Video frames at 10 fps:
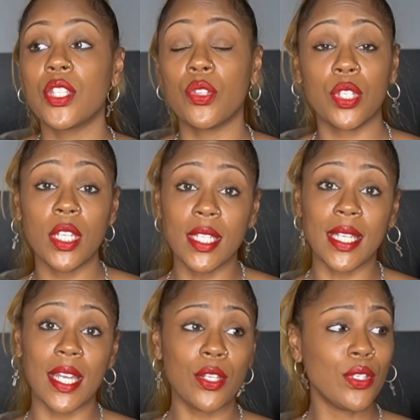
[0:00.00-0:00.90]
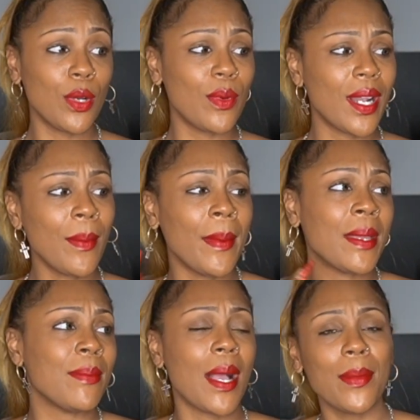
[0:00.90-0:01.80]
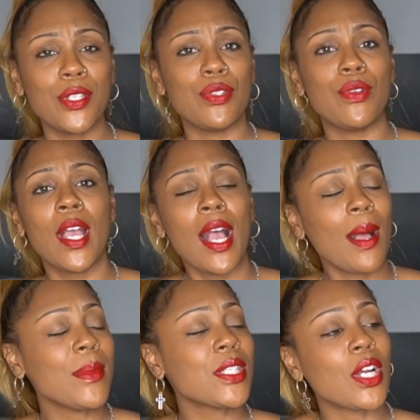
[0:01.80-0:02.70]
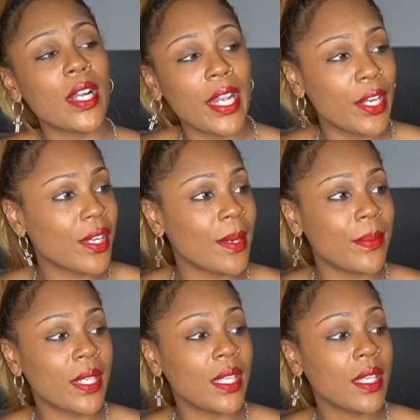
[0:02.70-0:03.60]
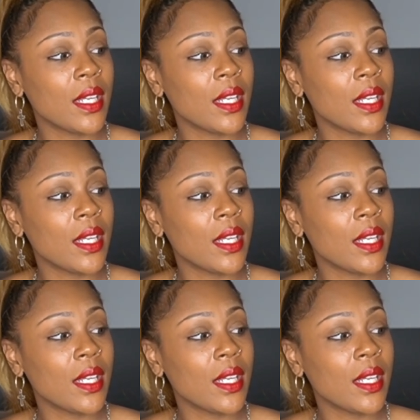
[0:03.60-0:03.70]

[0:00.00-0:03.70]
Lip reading: So she decided, you know what, I'm gonna start a hair company.